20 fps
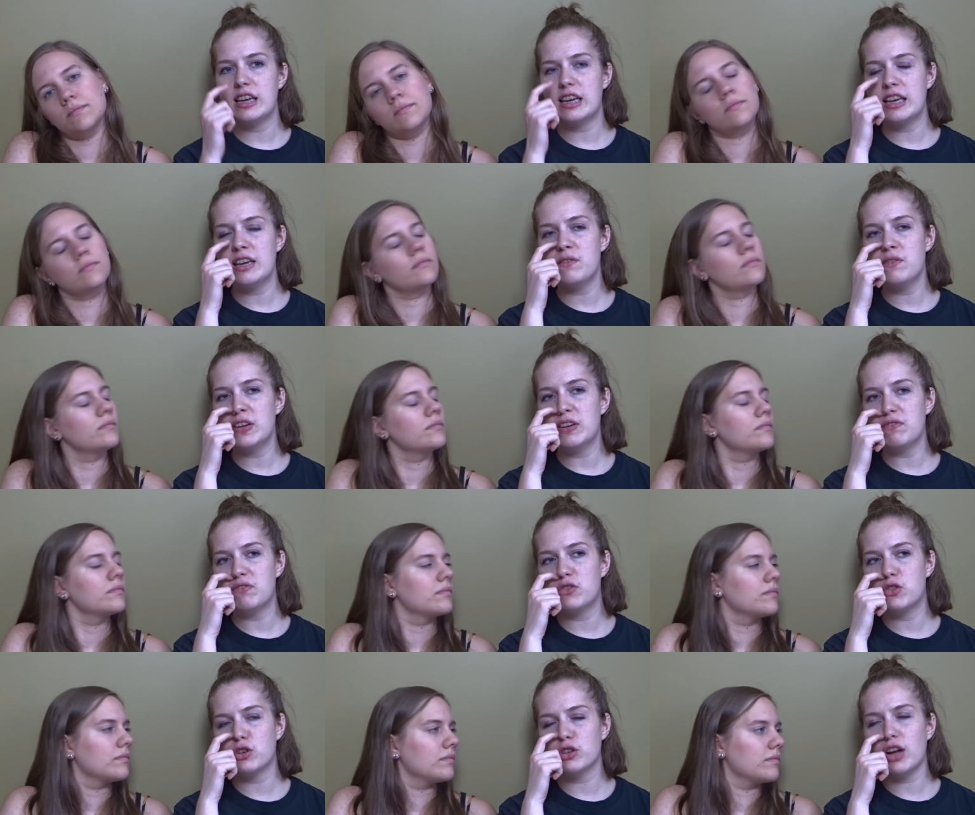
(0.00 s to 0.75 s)
Speaker 1: Even
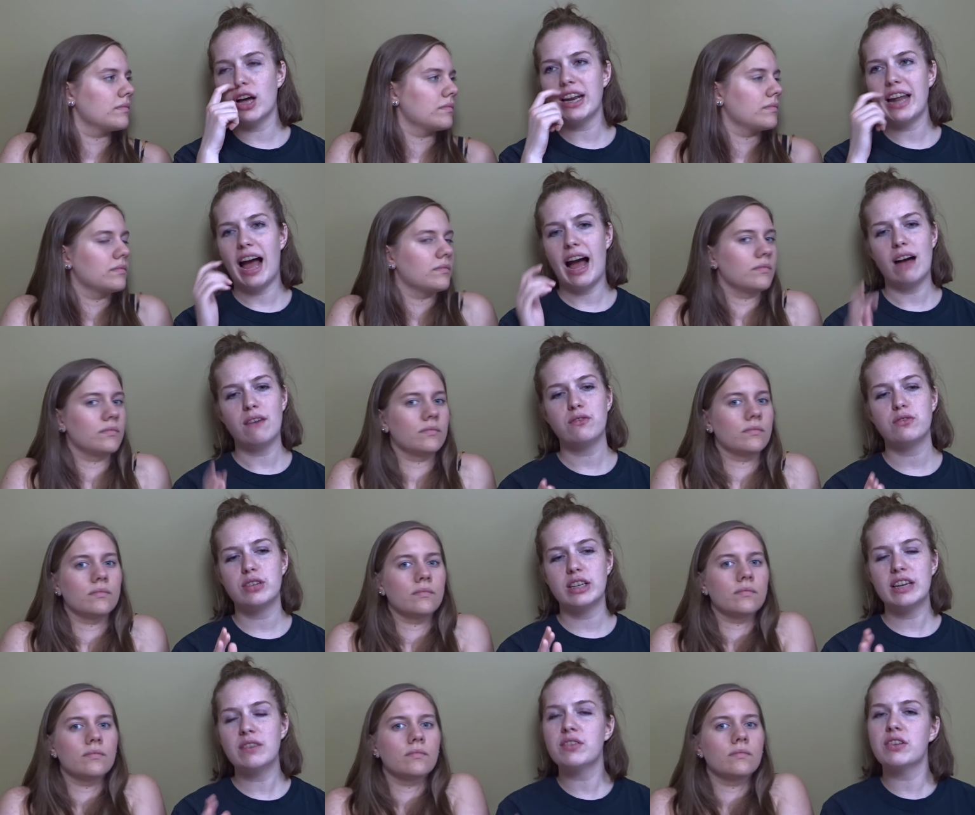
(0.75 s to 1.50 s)
if
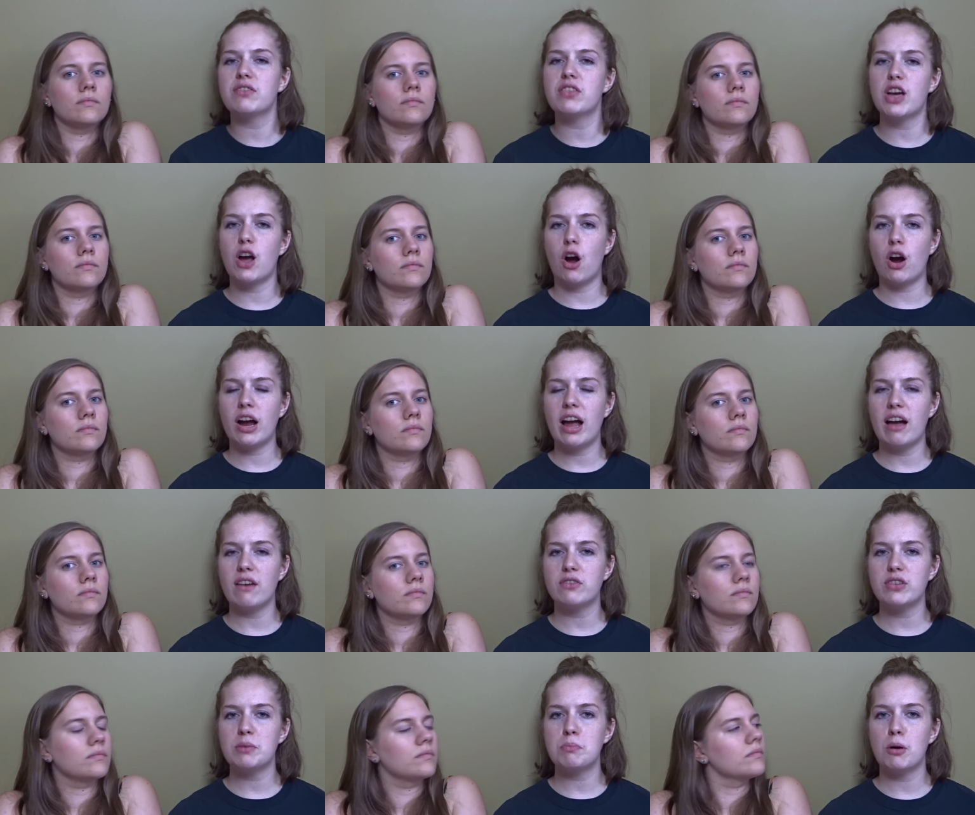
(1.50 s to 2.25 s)
they are
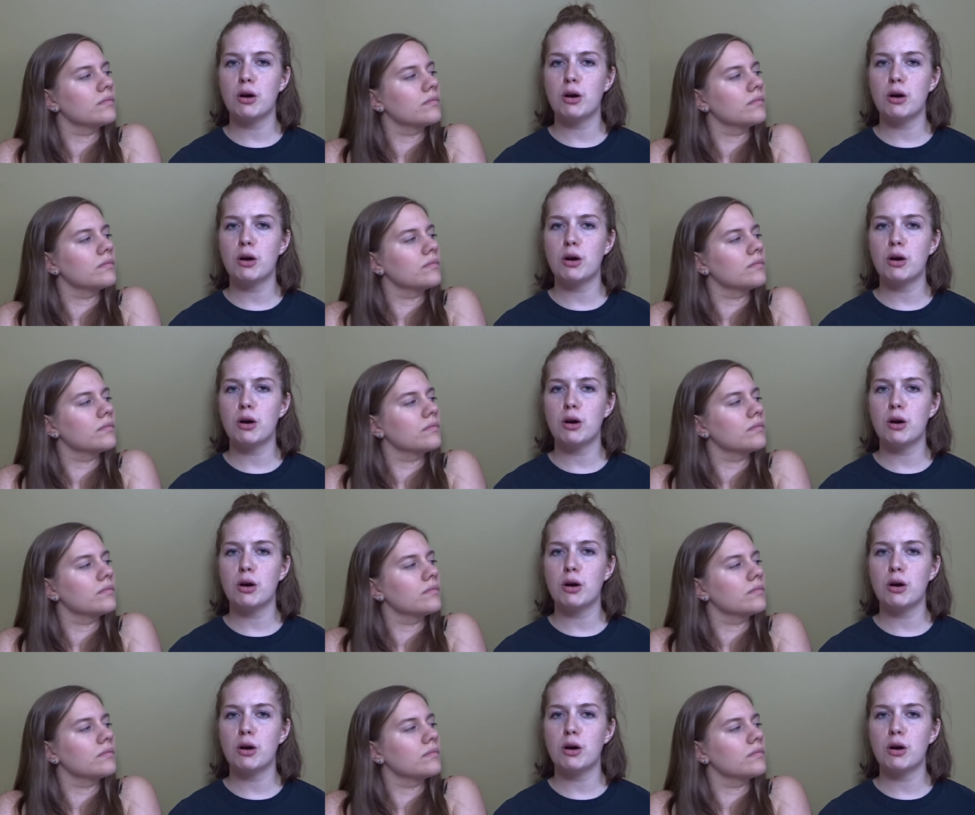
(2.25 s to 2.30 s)
half day